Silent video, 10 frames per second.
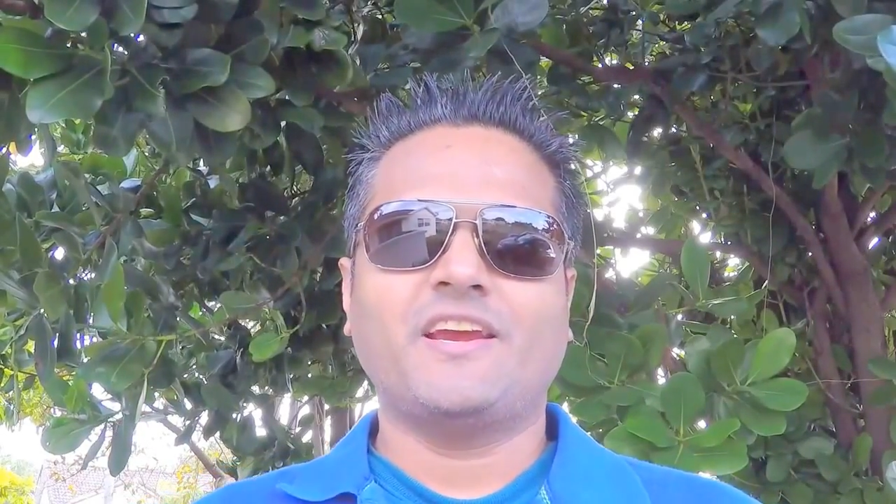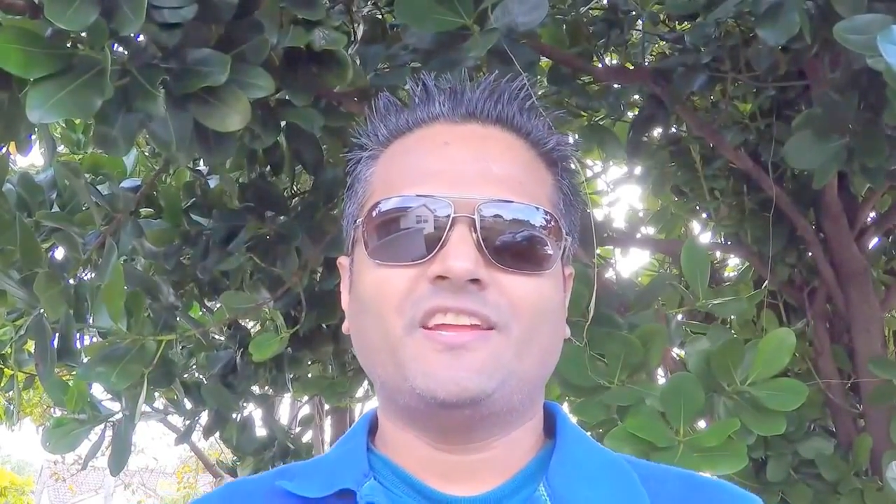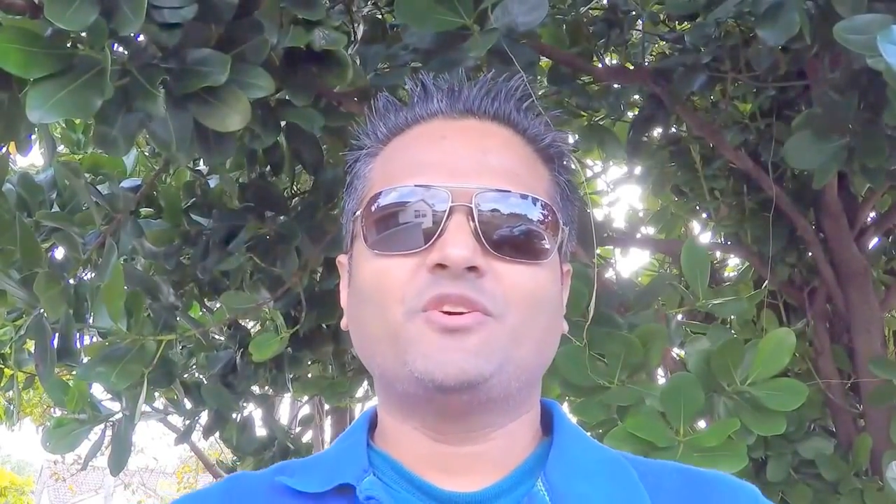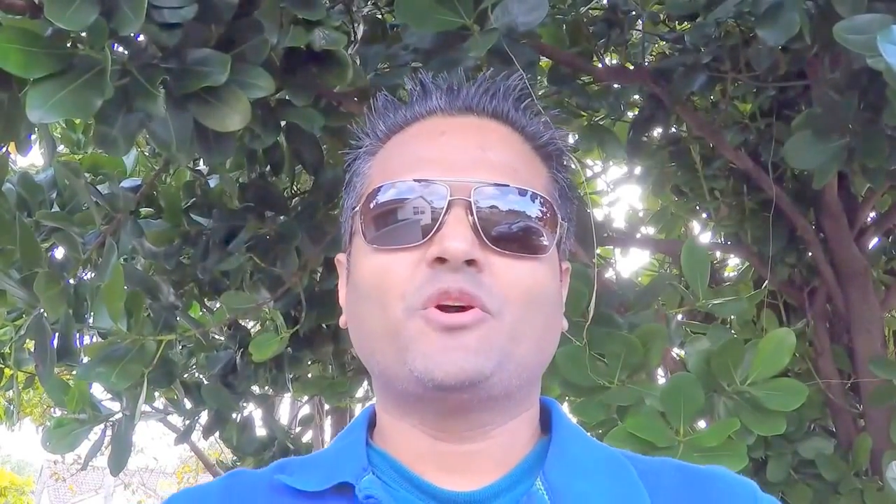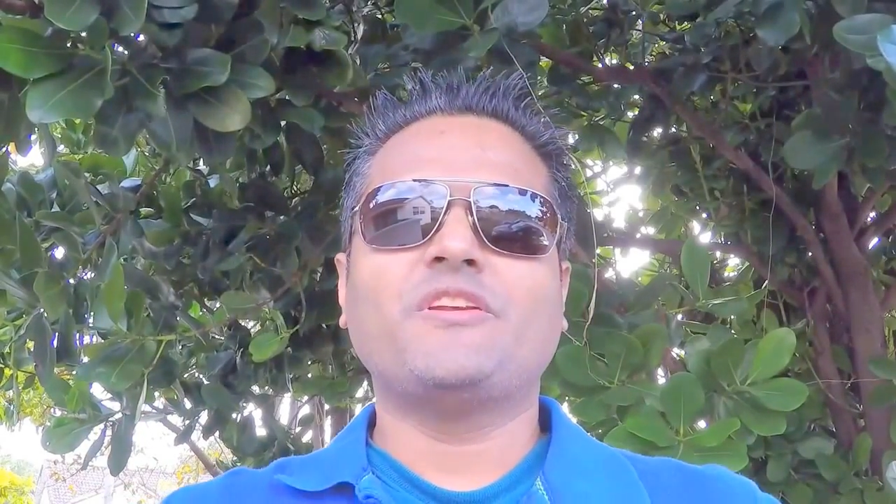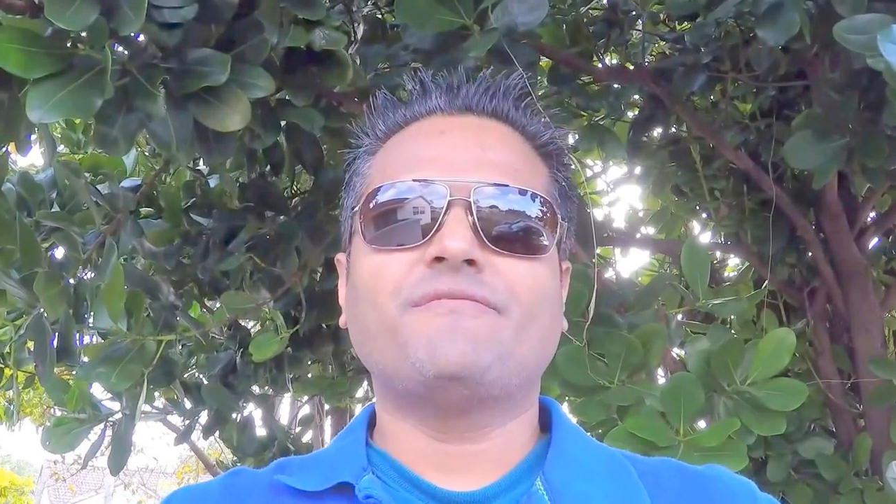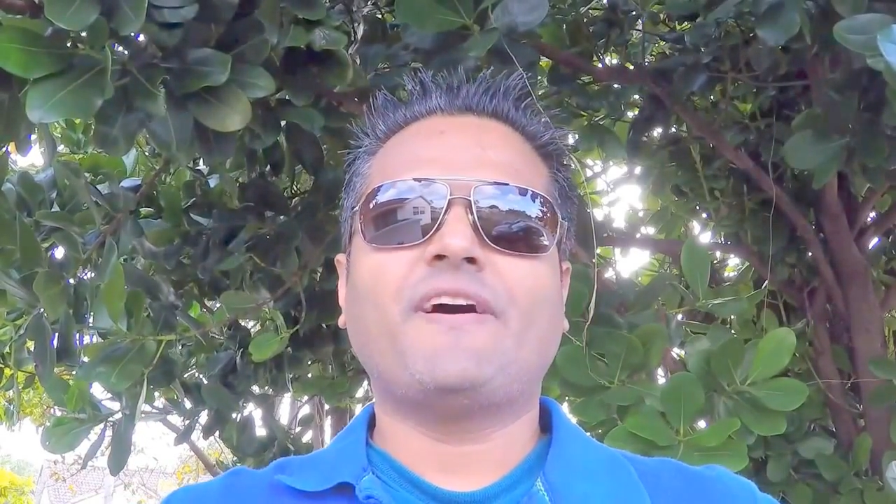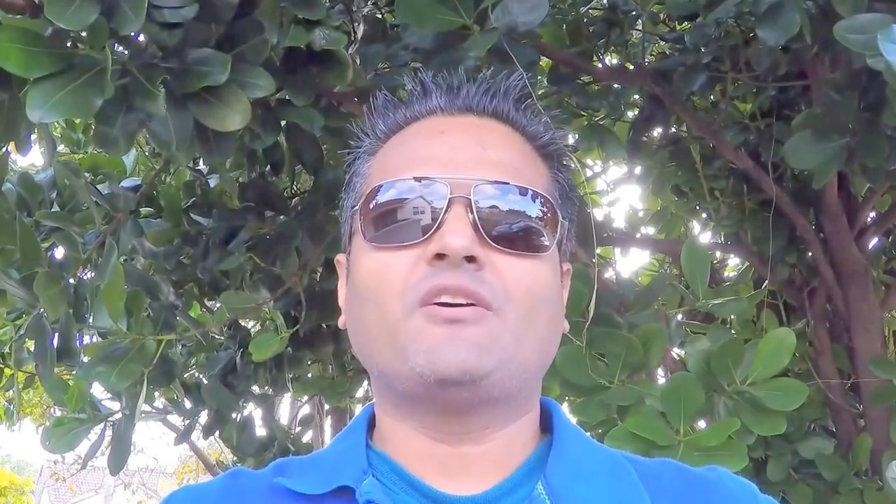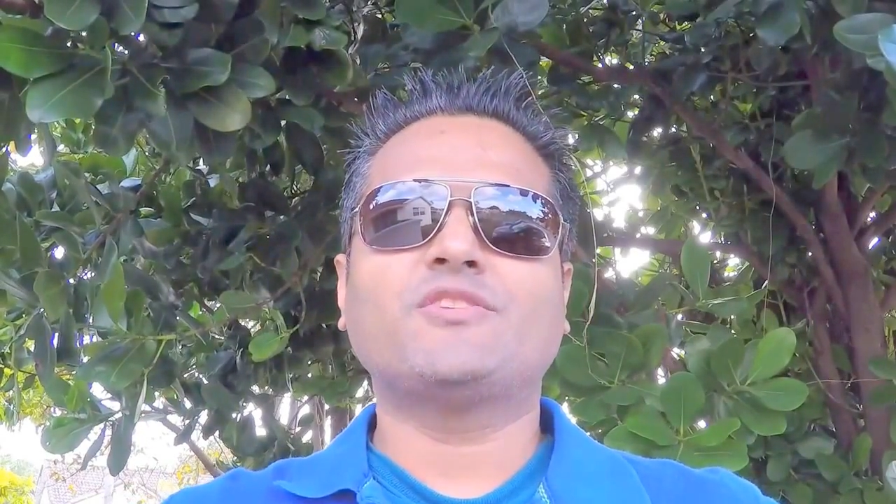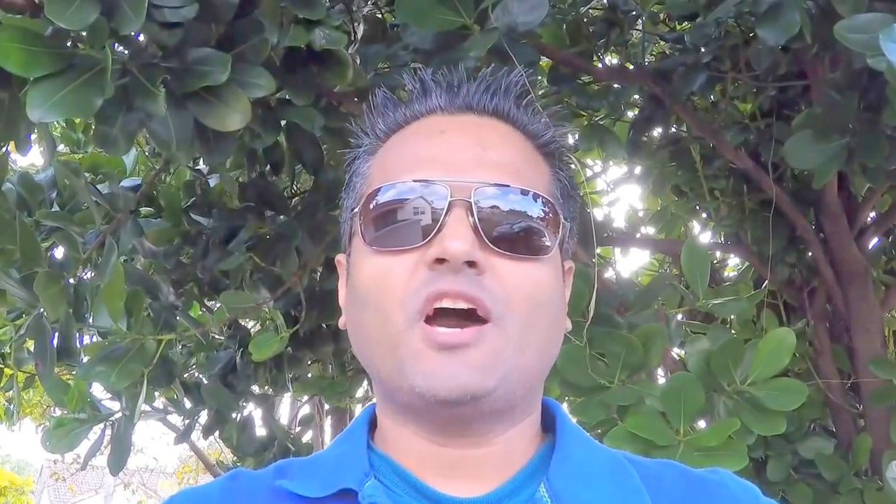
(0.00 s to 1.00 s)
and only
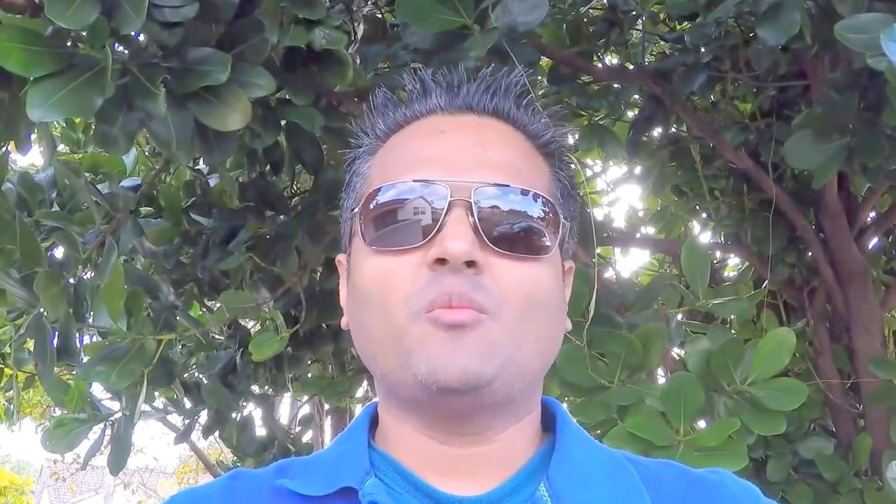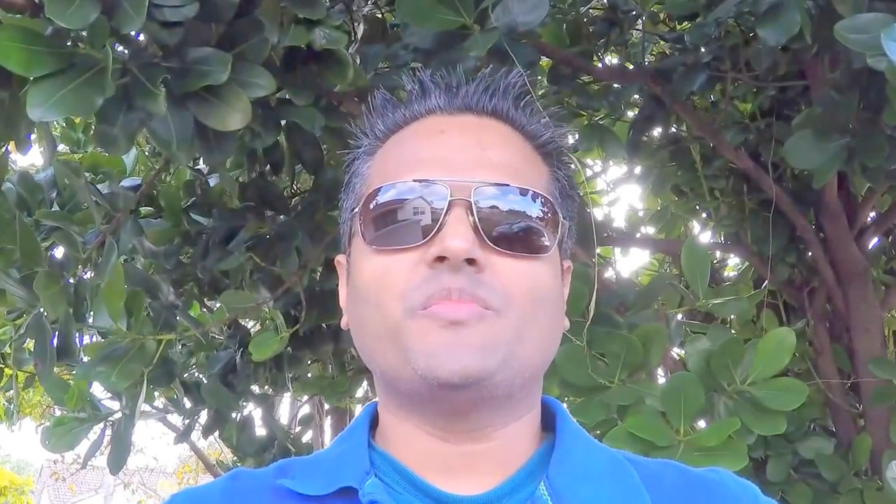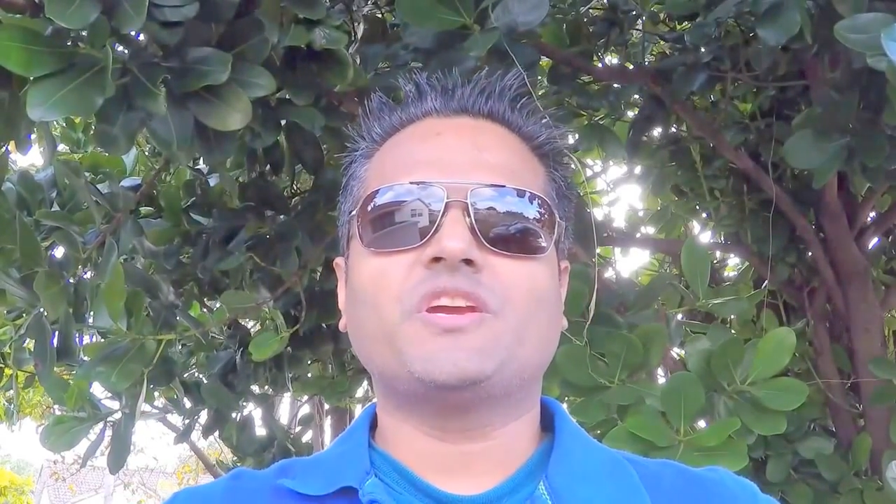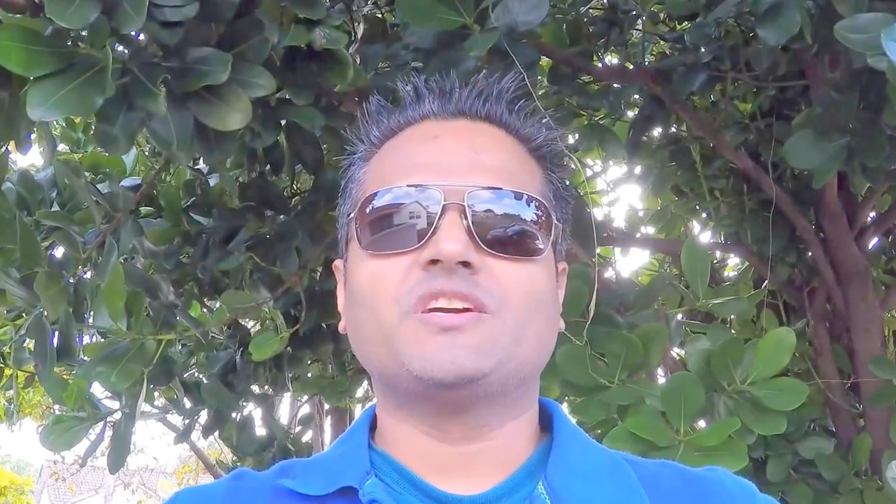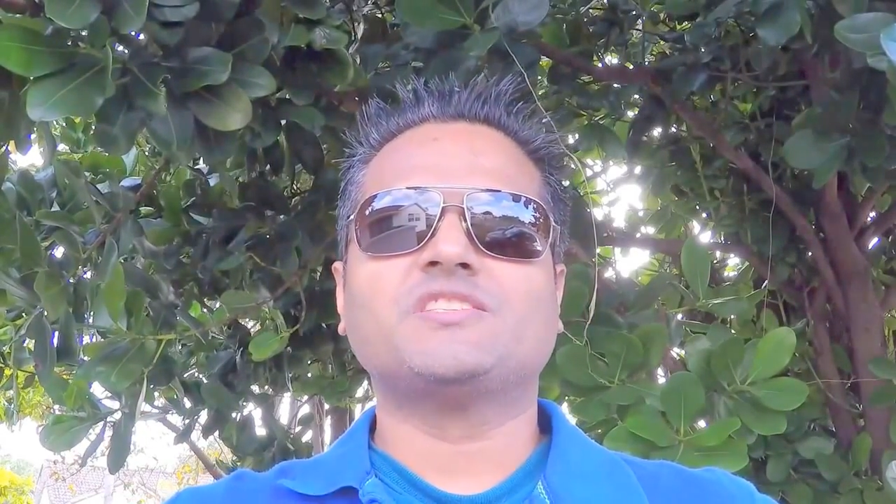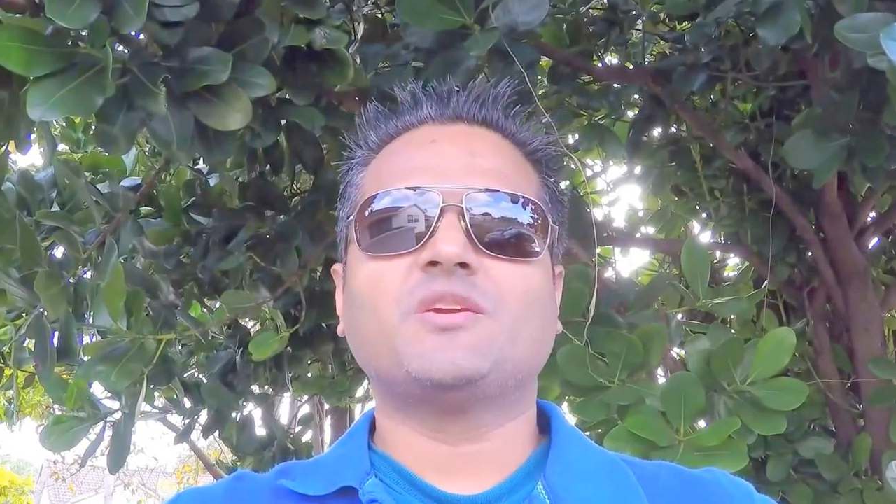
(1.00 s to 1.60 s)
found out because